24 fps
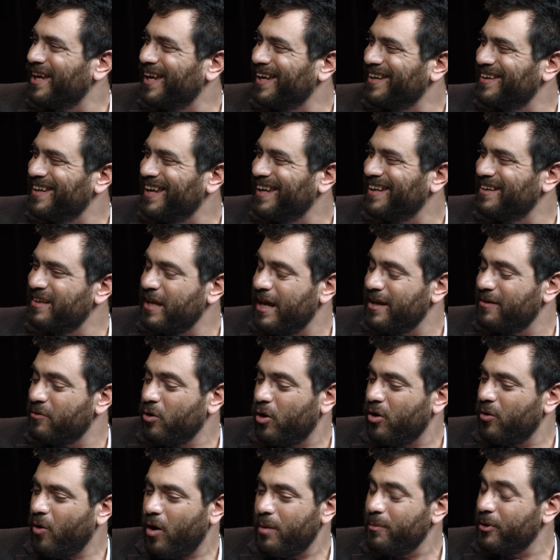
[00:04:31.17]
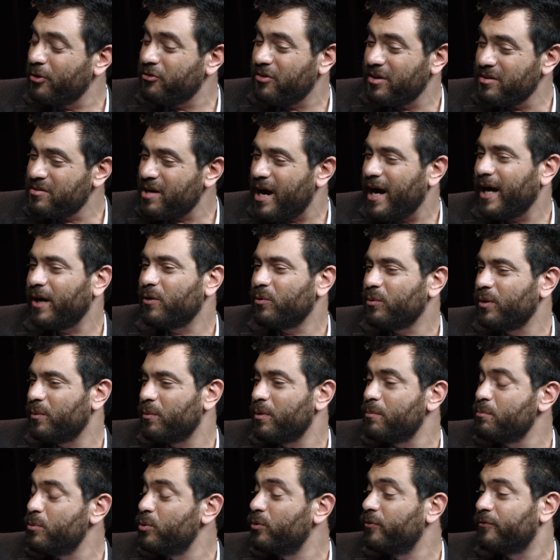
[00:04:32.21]
and almost entirely
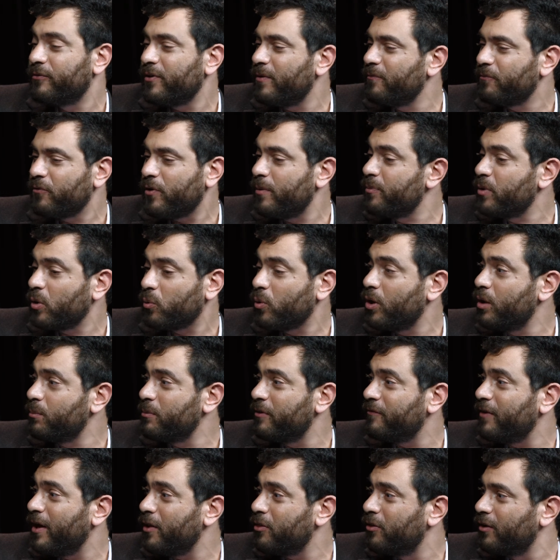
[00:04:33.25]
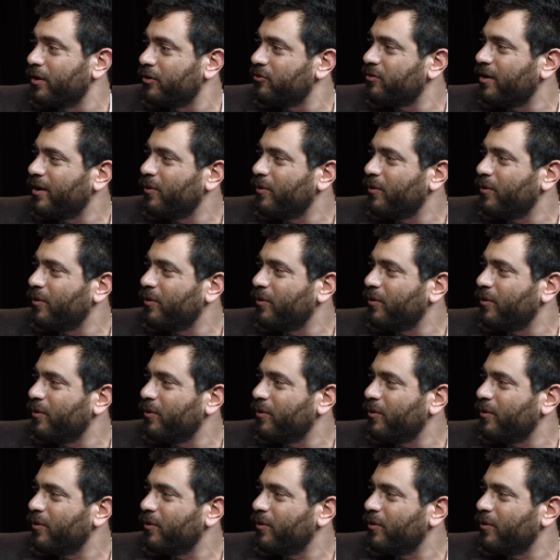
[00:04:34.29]
removed from the realm of ethics.